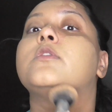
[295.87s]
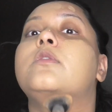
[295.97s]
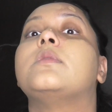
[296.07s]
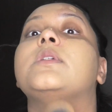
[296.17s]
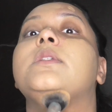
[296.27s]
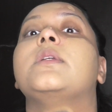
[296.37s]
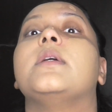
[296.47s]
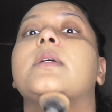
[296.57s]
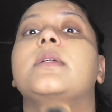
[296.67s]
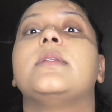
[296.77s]
Always
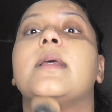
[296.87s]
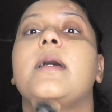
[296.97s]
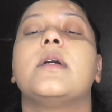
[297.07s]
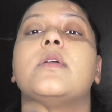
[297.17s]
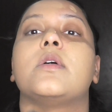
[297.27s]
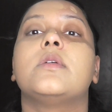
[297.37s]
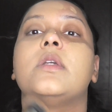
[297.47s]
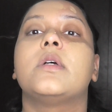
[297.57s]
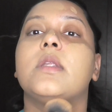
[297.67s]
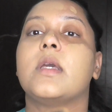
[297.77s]
take it down on
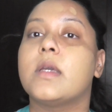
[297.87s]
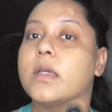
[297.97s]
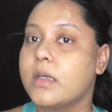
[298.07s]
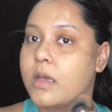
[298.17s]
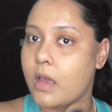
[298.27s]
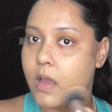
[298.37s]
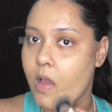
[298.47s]
your neck.